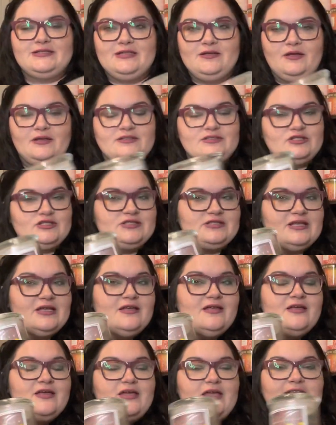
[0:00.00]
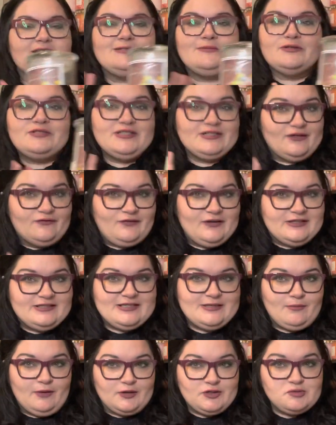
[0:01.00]
it just, it smells like a
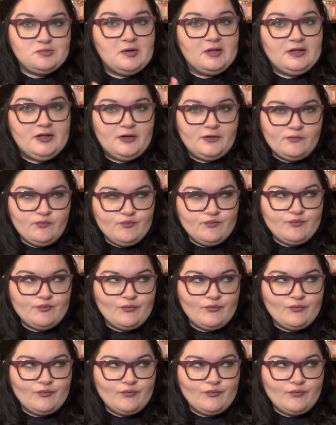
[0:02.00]
fancy marshmallow,